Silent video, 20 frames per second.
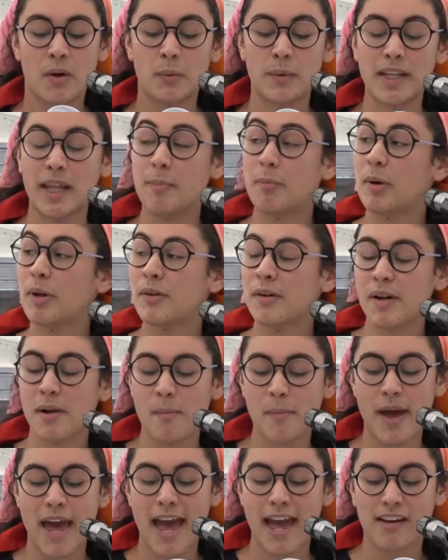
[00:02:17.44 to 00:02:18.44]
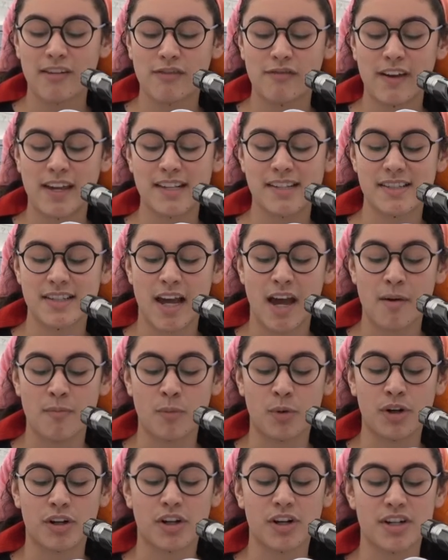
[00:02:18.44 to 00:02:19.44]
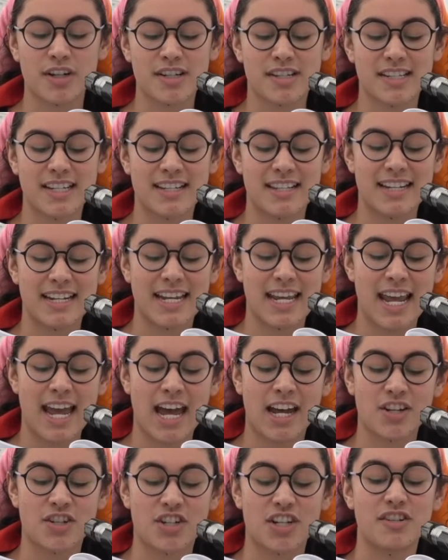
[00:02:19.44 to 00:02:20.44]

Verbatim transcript: When they put her in a bag face up, more courtesy than he had,